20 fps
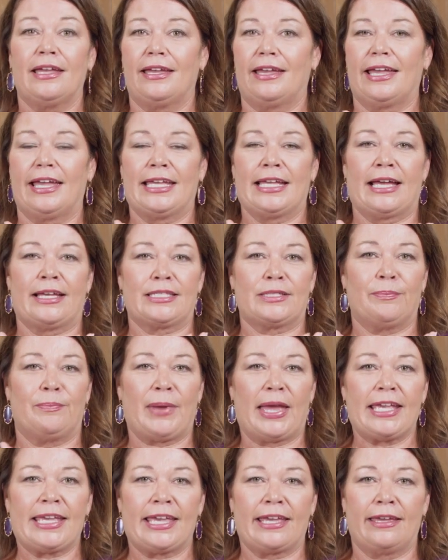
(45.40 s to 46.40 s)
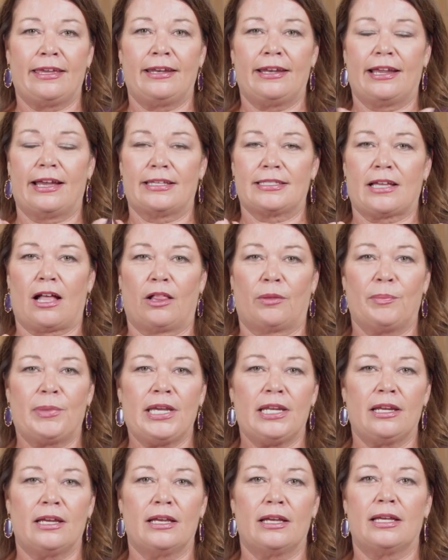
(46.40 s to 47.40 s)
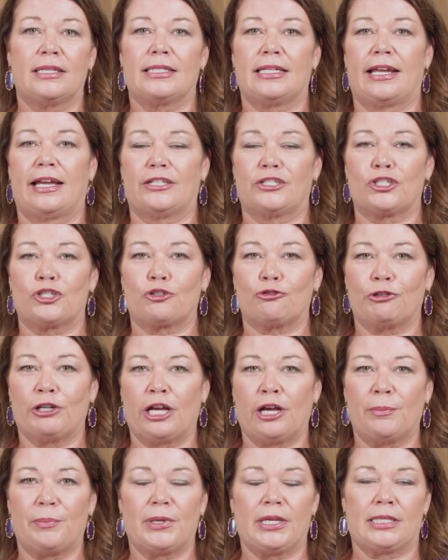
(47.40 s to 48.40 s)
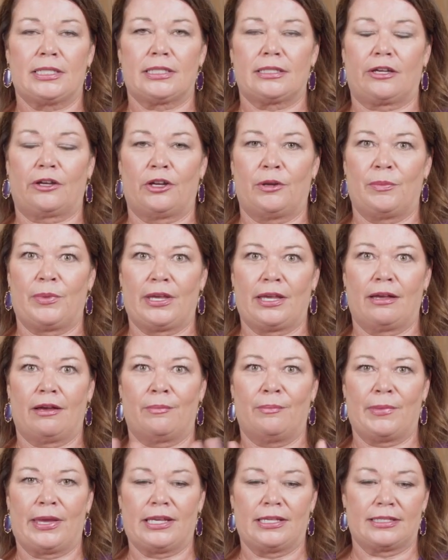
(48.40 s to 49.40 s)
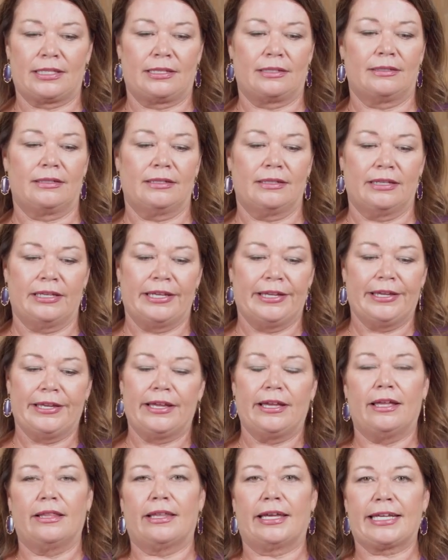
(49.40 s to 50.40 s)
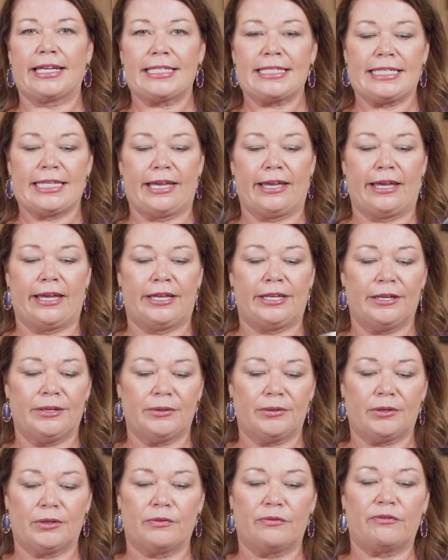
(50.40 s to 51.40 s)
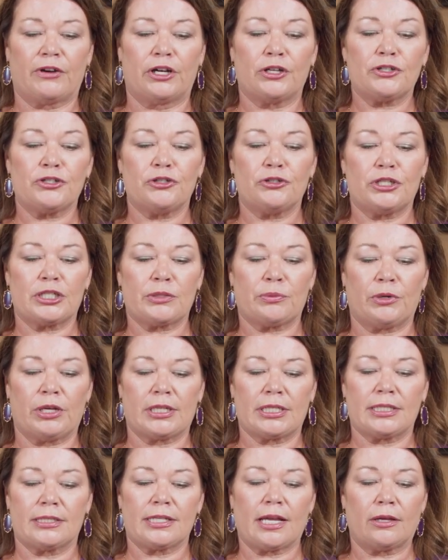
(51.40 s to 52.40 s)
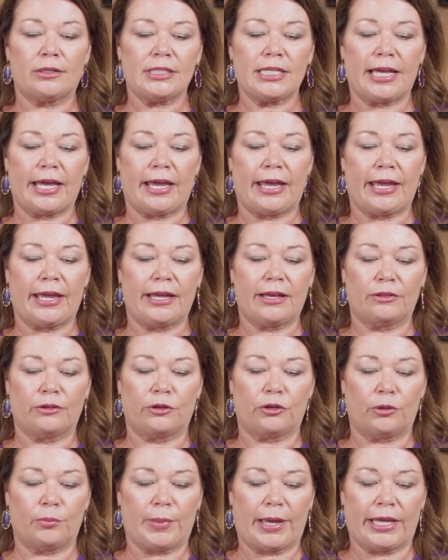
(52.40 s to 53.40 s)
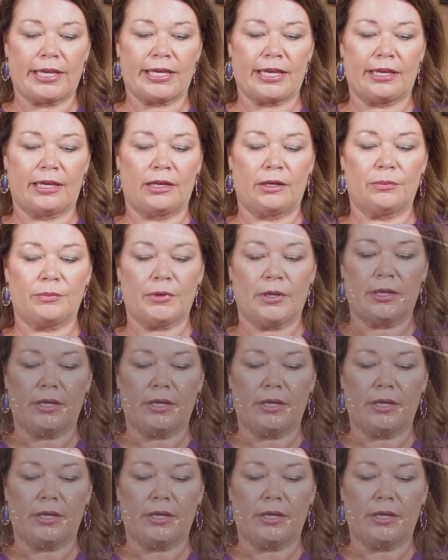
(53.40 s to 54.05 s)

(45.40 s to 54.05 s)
it has bacon, it has jalapenos, it has shrimp. It's gonna be amazing. Like I said, first you just wanna saute a little bacon,